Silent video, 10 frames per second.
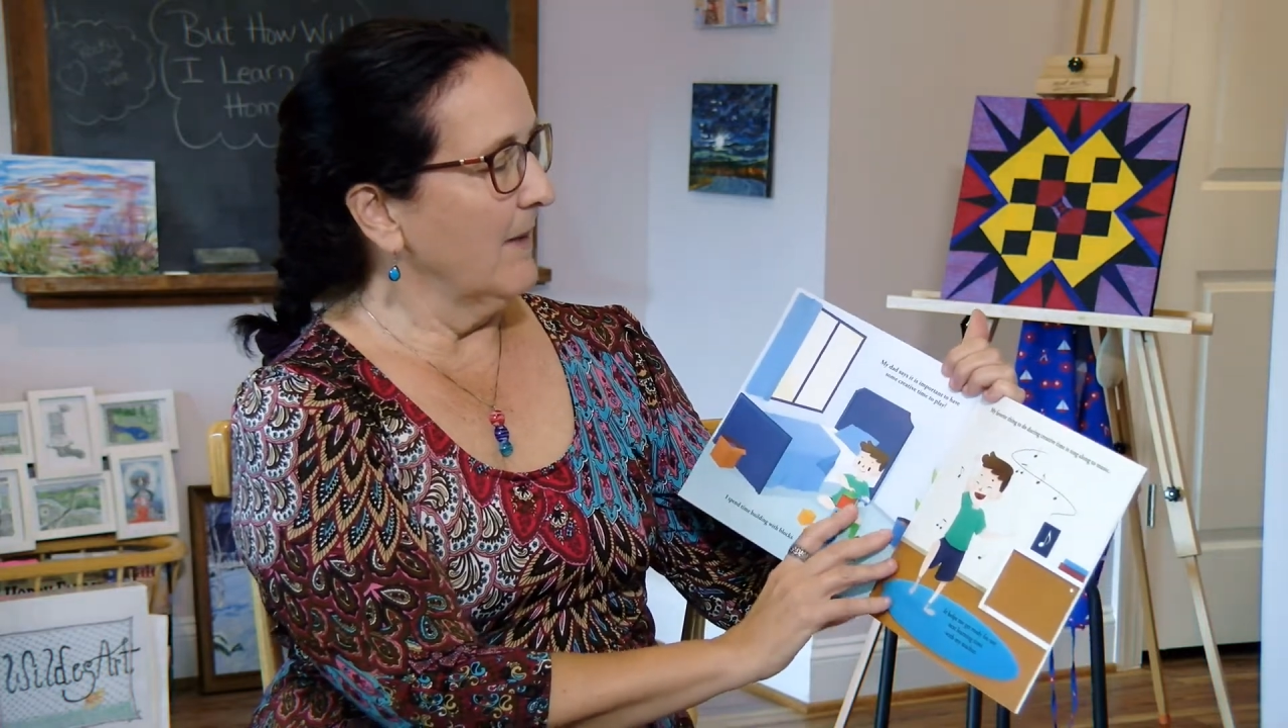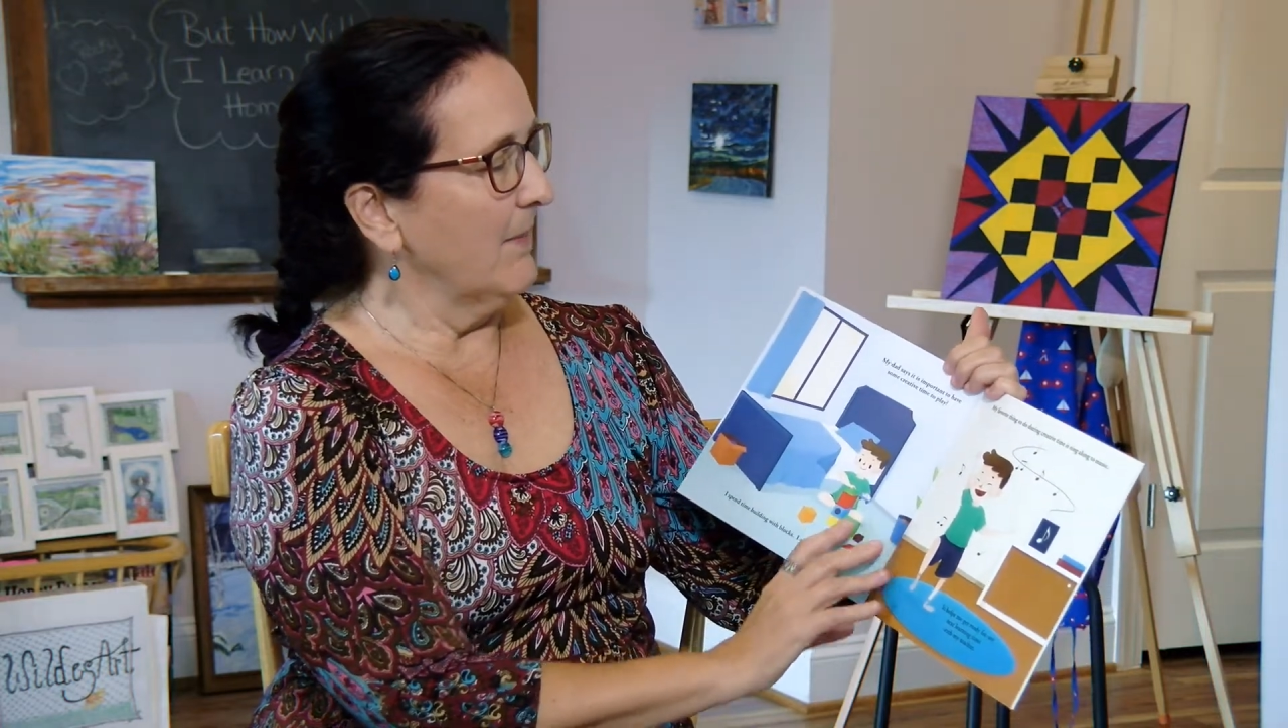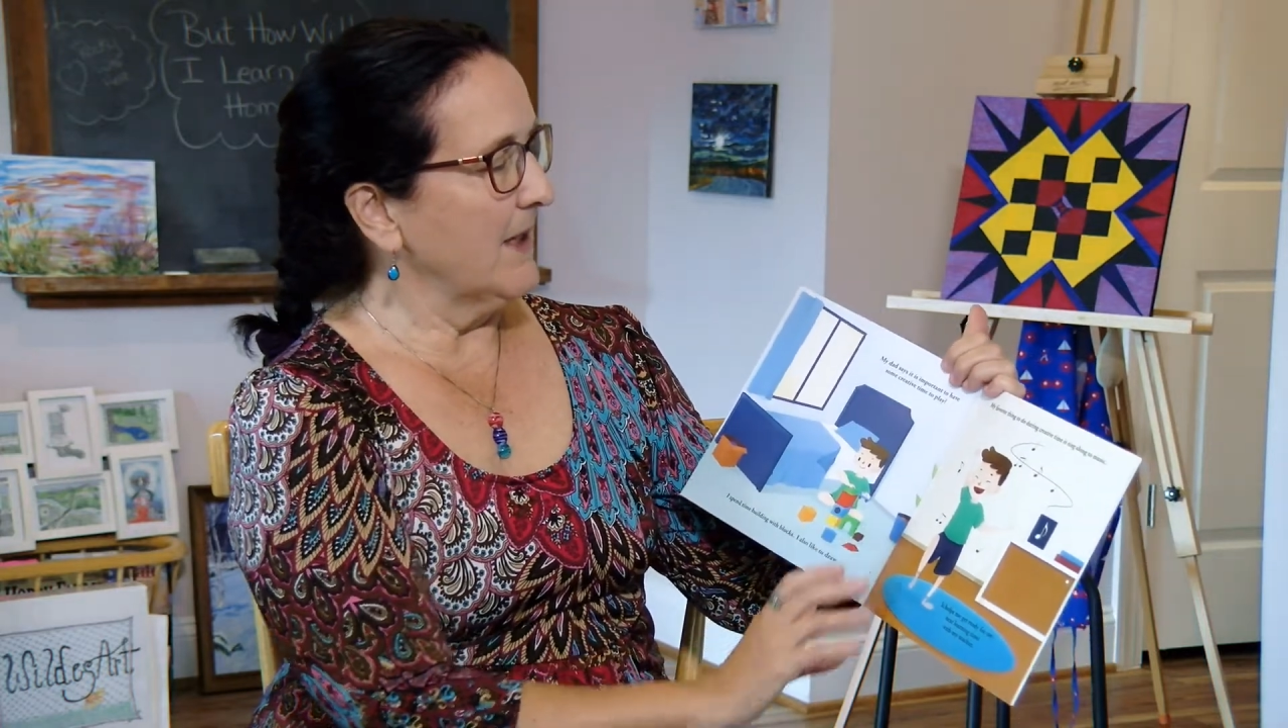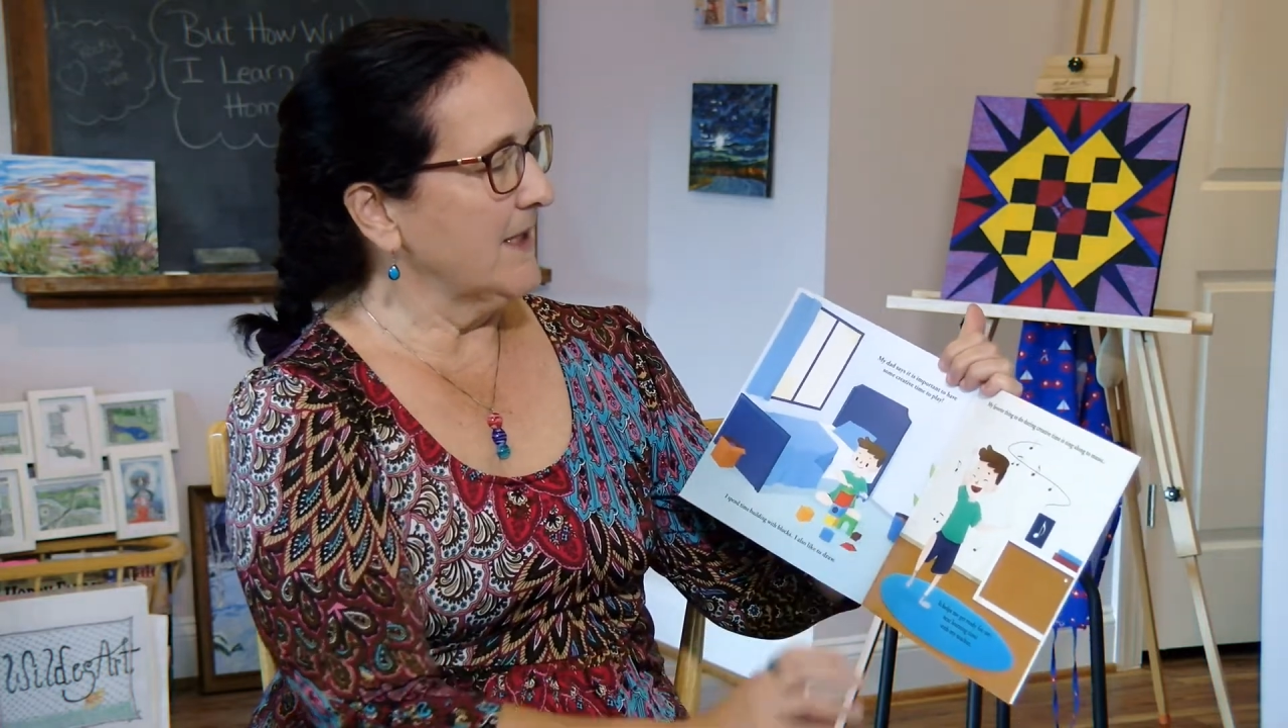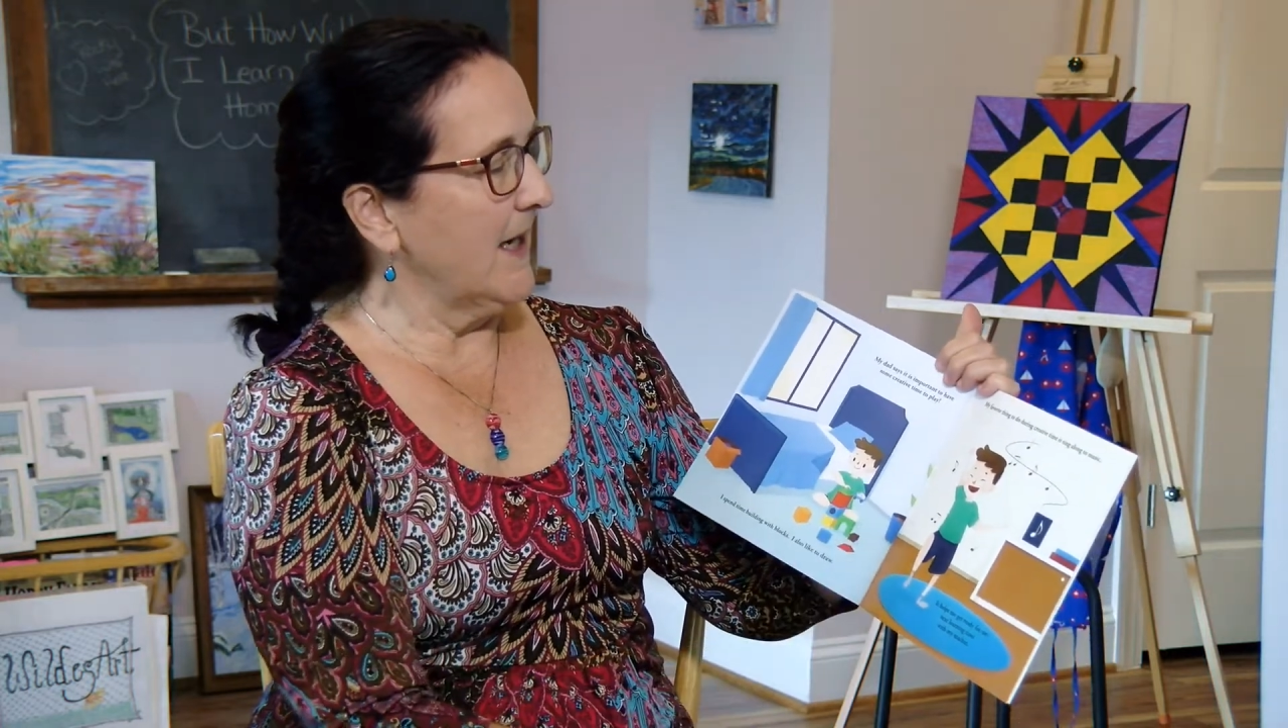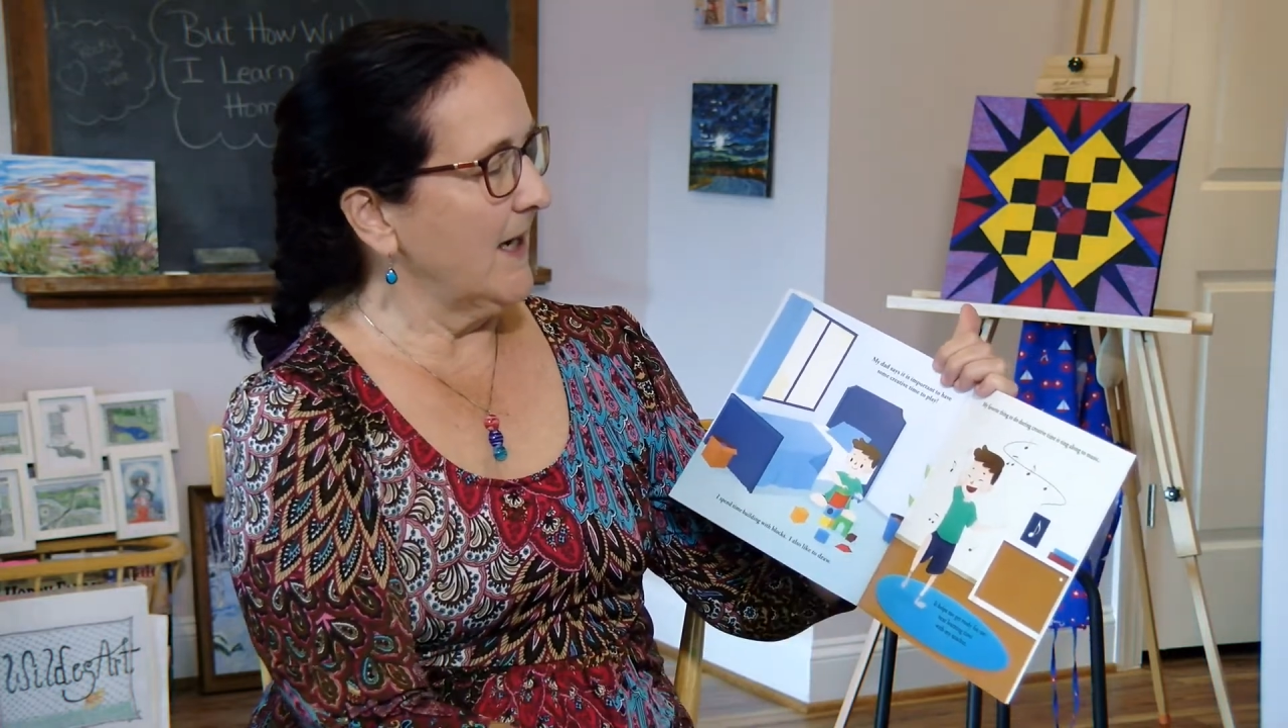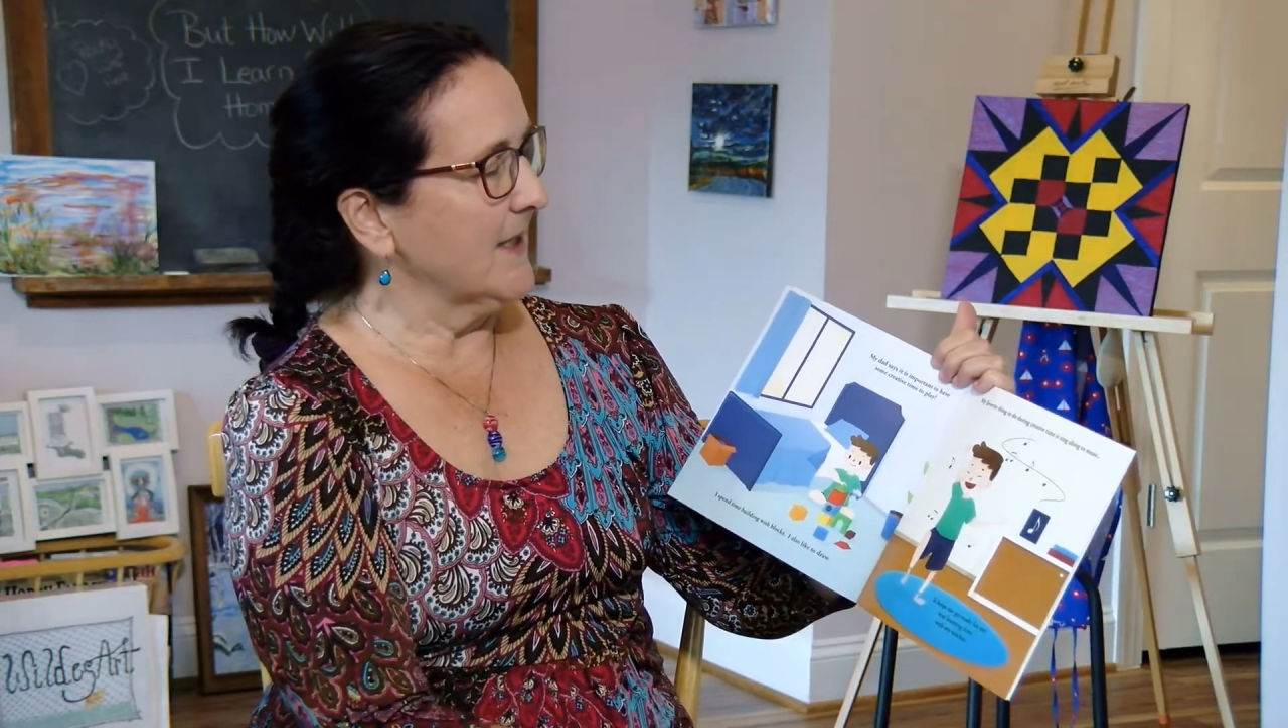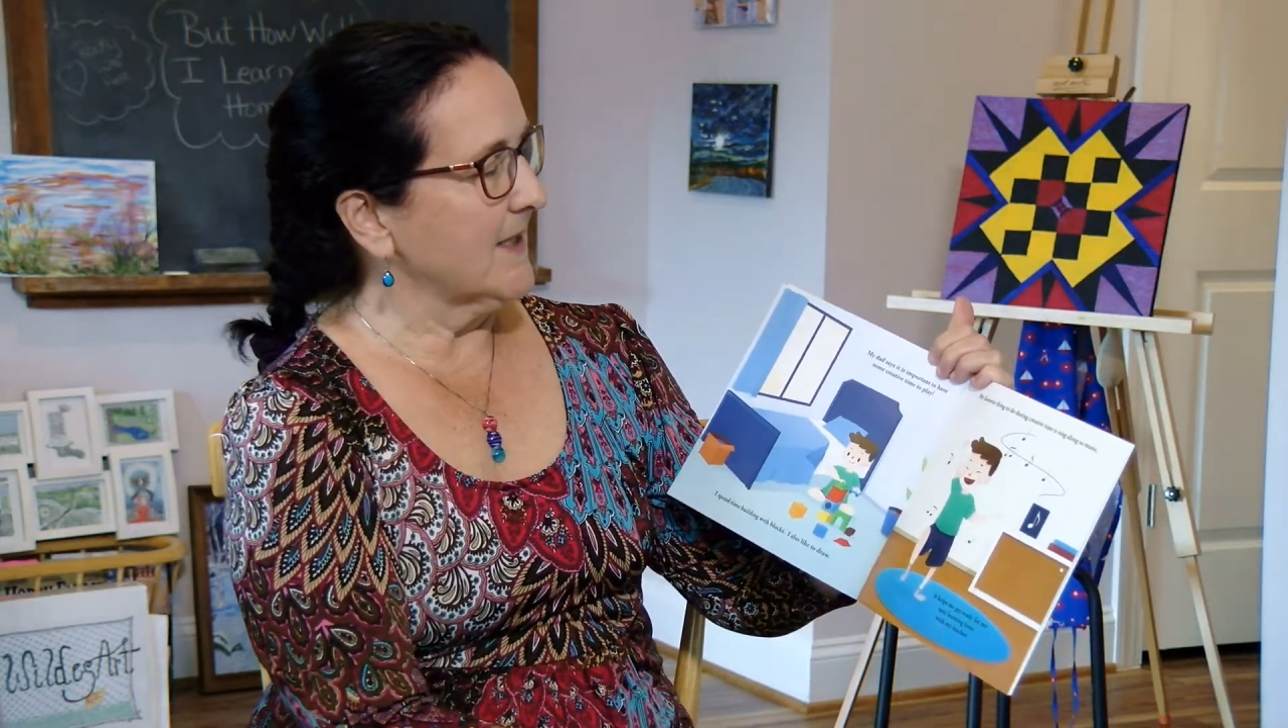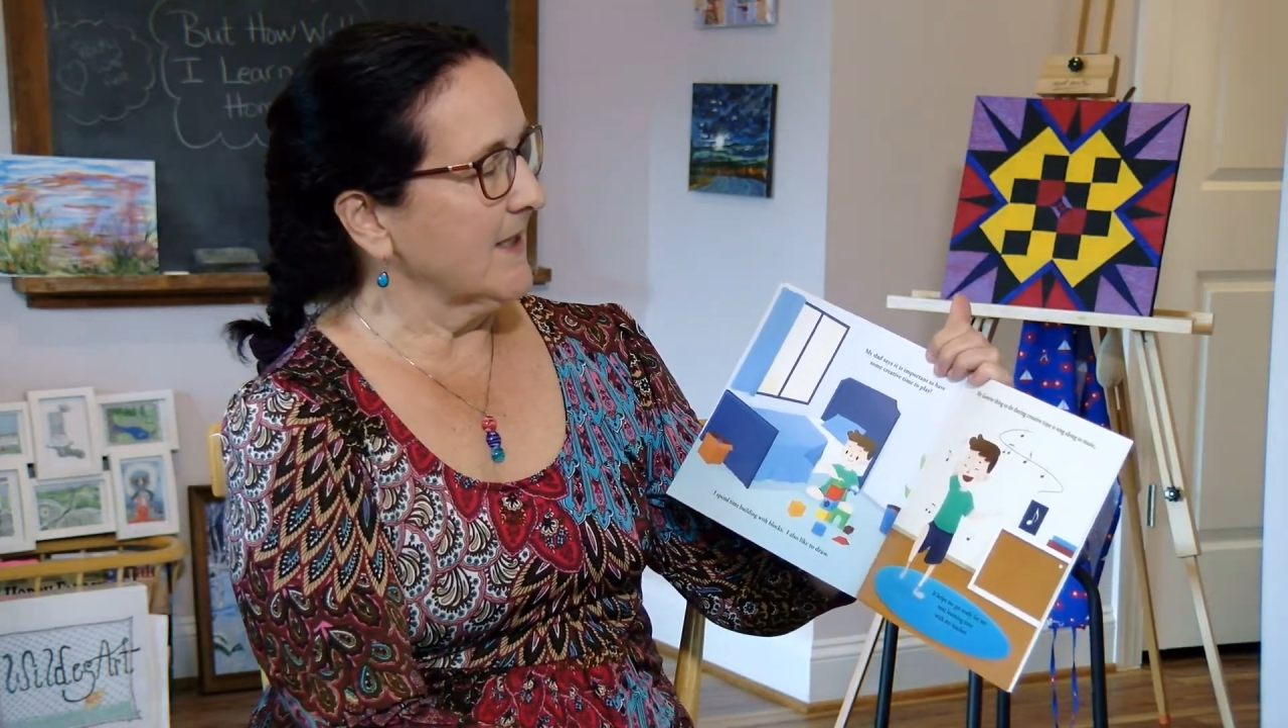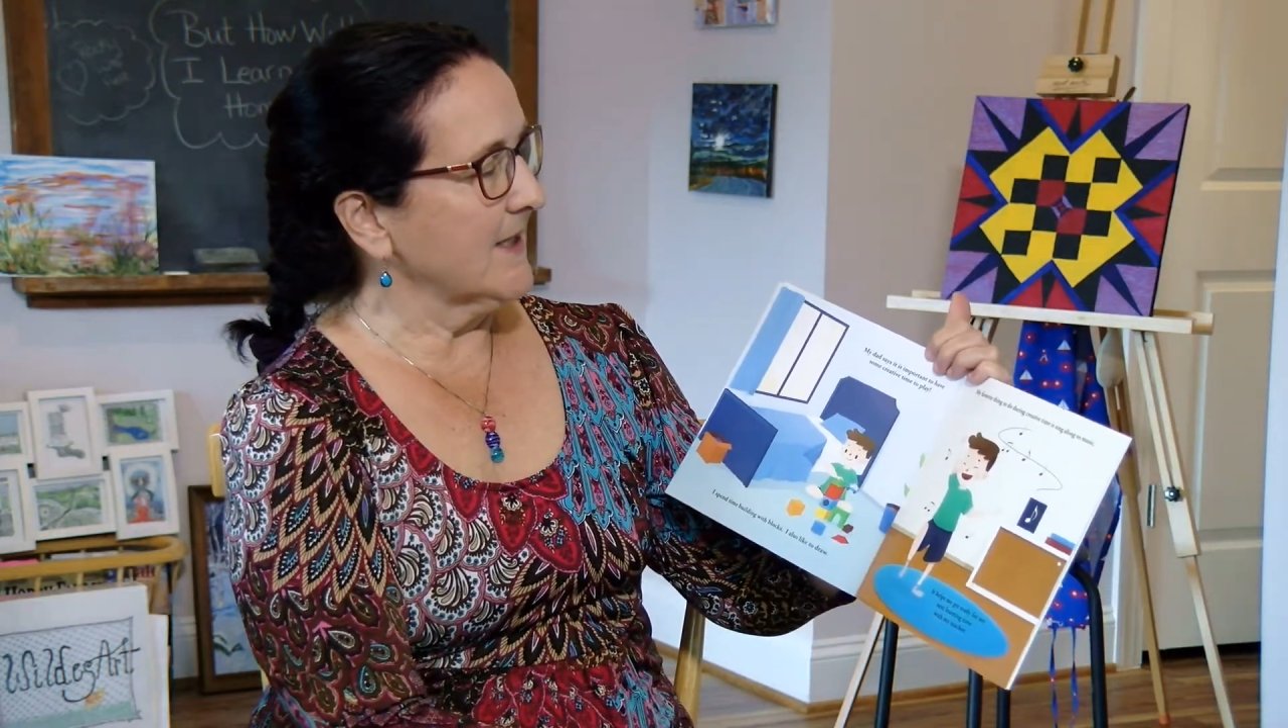My
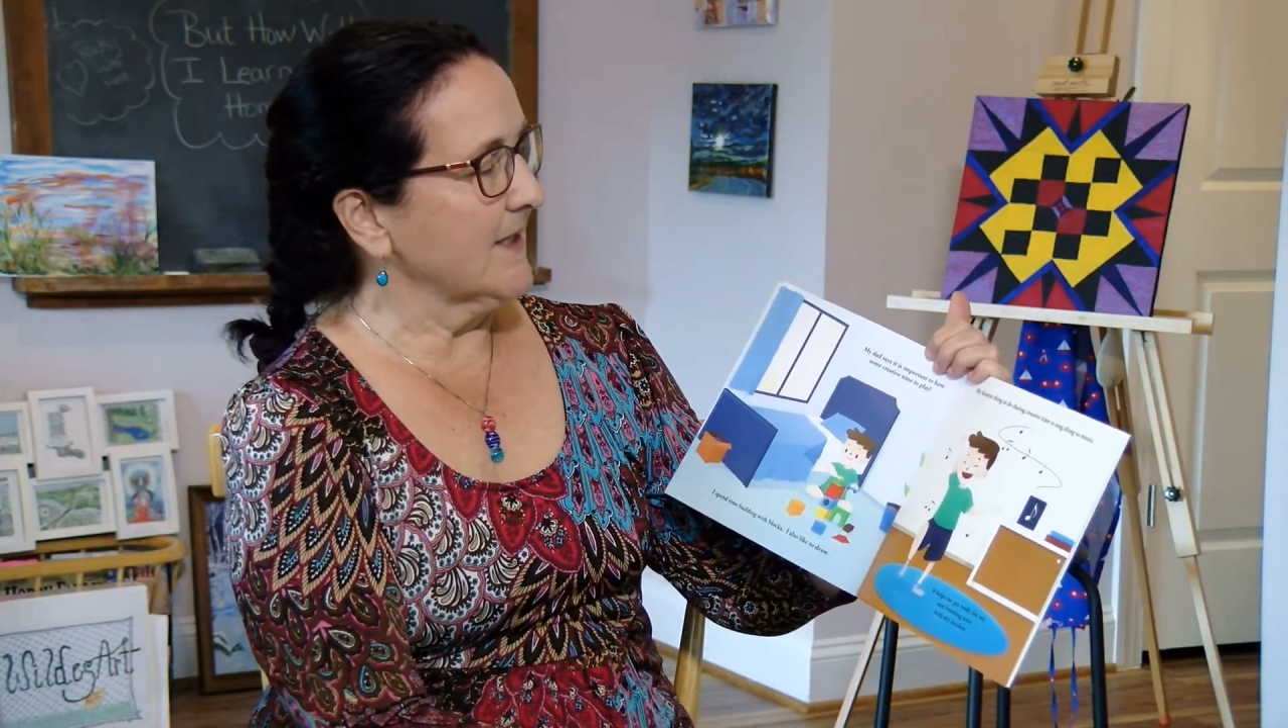dad says